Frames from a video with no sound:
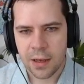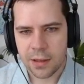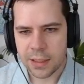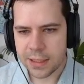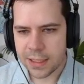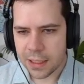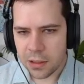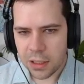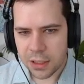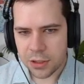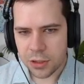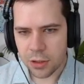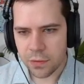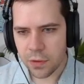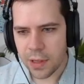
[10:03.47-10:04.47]
The signaling
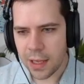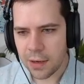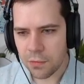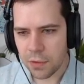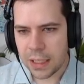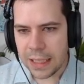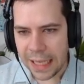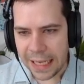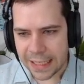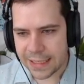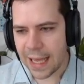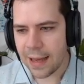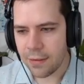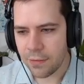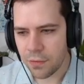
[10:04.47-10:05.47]
server then relays
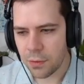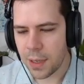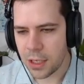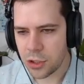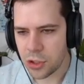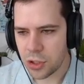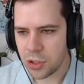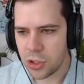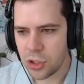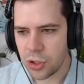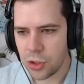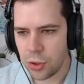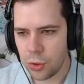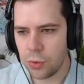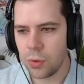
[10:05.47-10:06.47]
that information
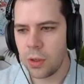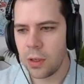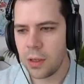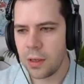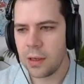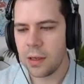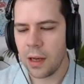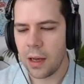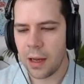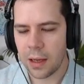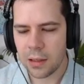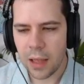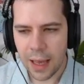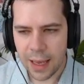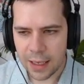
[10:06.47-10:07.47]
to
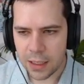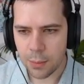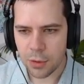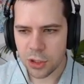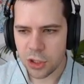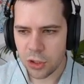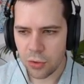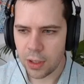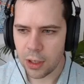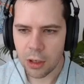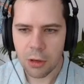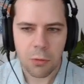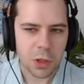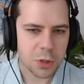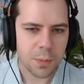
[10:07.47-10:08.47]
client number 2
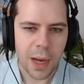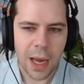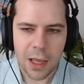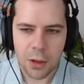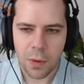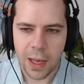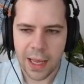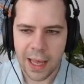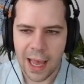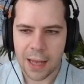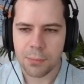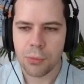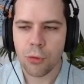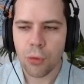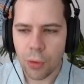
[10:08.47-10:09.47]
here, which by the way
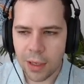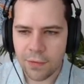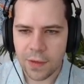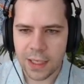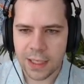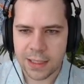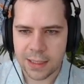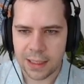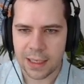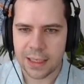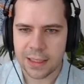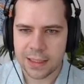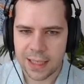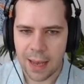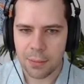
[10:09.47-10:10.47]
had previously
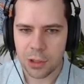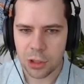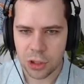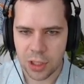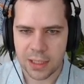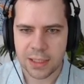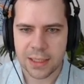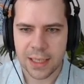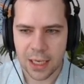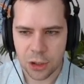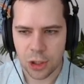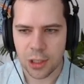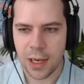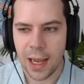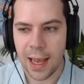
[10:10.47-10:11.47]
established a
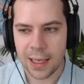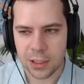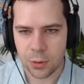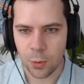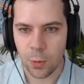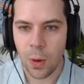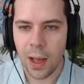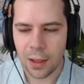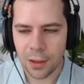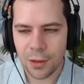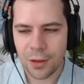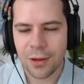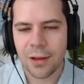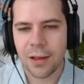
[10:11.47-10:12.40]
session as well